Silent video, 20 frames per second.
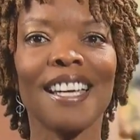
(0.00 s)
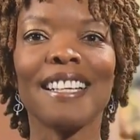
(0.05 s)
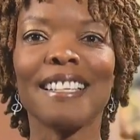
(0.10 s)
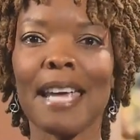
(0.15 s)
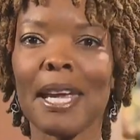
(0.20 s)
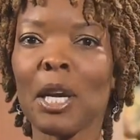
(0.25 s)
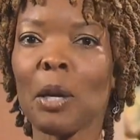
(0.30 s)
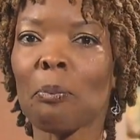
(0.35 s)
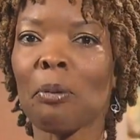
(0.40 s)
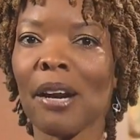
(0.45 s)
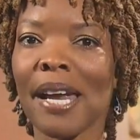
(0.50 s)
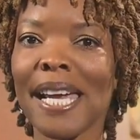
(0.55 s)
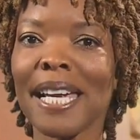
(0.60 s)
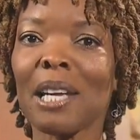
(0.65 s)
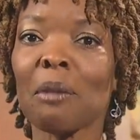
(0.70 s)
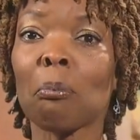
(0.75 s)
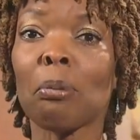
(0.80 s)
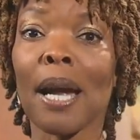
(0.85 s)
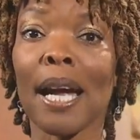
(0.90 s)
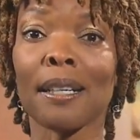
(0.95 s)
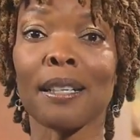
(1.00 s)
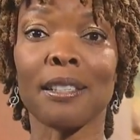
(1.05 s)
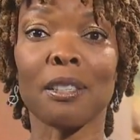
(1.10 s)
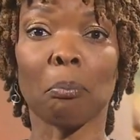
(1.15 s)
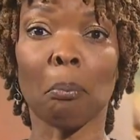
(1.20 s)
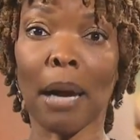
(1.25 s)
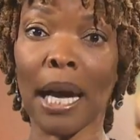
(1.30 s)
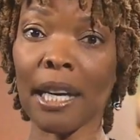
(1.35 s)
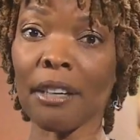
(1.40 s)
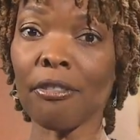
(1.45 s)
Take a break and practice
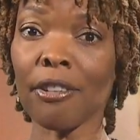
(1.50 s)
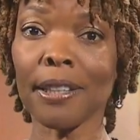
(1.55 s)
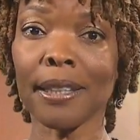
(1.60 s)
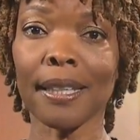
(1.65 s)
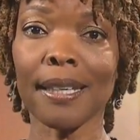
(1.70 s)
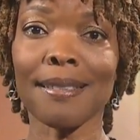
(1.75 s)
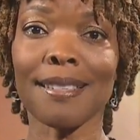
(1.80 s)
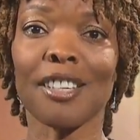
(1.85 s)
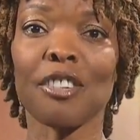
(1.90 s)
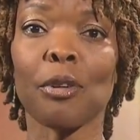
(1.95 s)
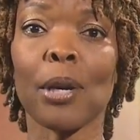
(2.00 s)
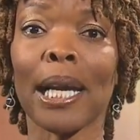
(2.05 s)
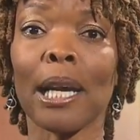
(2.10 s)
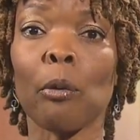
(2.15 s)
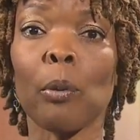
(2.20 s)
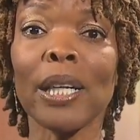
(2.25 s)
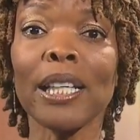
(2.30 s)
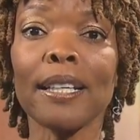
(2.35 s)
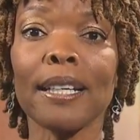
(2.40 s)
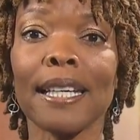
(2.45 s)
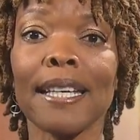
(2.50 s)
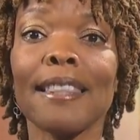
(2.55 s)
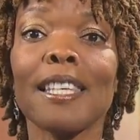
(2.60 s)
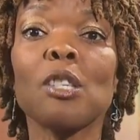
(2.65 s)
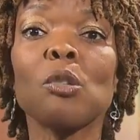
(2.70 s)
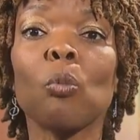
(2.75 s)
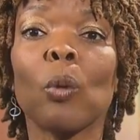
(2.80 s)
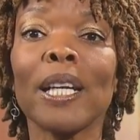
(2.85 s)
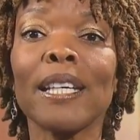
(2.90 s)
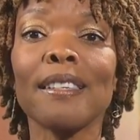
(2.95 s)
mindfulness and tranquility
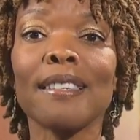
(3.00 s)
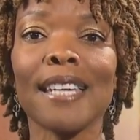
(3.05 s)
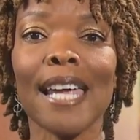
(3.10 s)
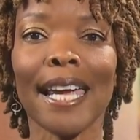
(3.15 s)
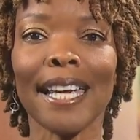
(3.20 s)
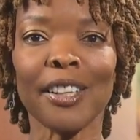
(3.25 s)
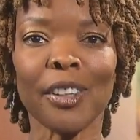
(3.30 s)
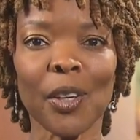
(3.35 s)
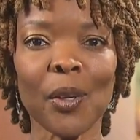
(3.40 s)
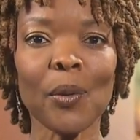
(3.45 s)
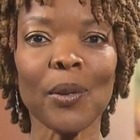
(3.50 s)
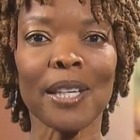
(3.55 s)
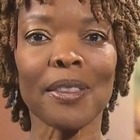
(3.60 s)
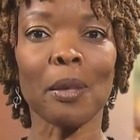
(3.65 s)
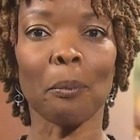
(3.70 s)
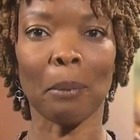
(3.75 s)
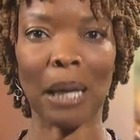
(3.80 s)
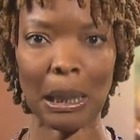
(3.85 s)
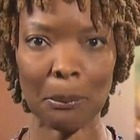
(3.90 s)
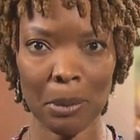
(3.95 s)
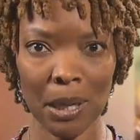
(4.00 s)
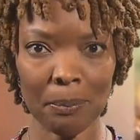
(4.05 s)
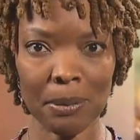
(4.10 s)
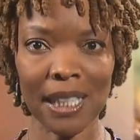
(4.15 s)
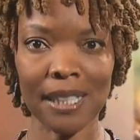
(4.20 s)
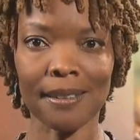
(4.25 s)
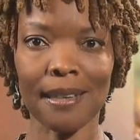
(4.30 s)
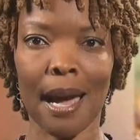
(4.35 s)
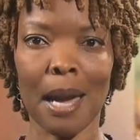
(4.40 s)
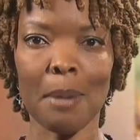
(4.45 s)
this Wednesday at noon at the Main
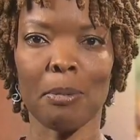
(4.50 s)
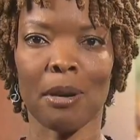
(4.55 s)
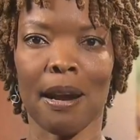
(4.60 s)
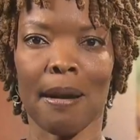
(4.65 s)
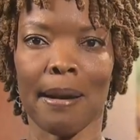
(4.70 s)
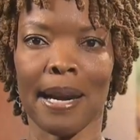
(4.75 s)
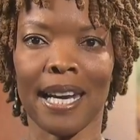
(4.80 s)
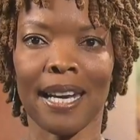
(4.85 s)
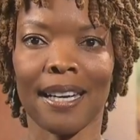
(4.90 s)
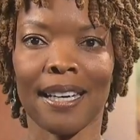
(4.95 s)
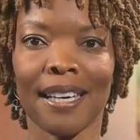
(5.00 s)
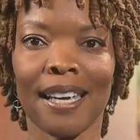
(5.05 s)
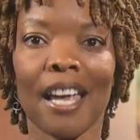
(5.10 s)
Public Library.